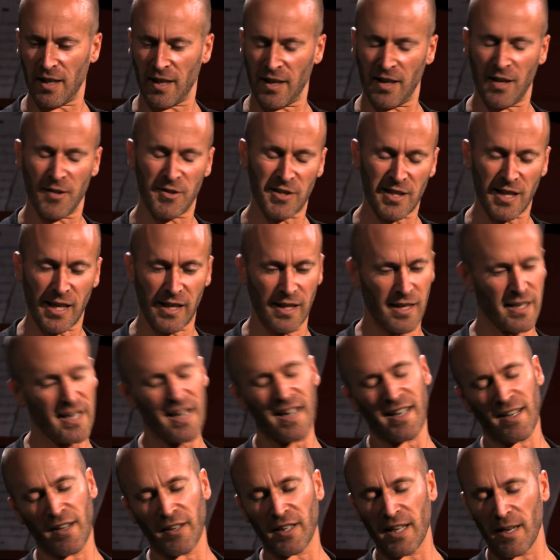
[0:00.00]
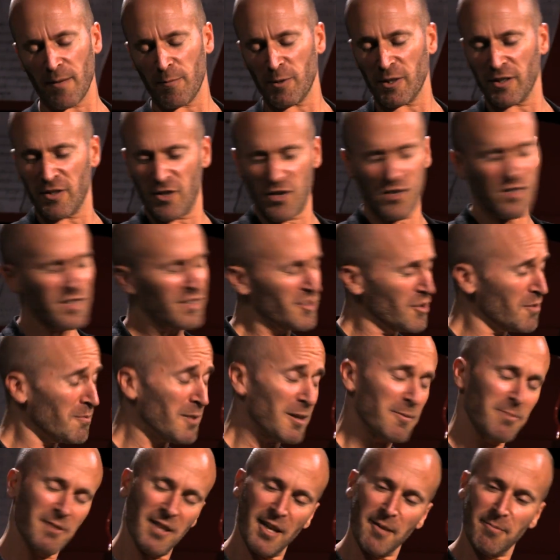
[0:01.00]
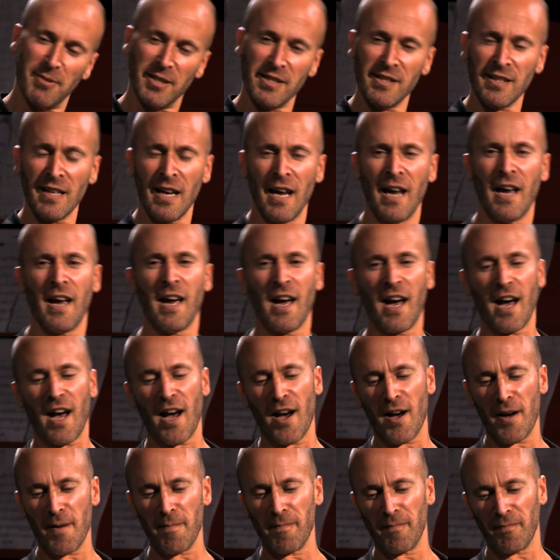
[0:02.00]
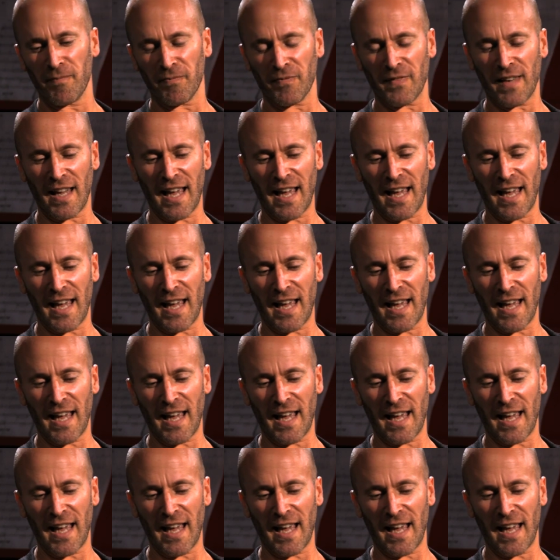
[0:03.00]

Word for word: And I was like, yeah, yeah, okay, we could just do my play, please. Um,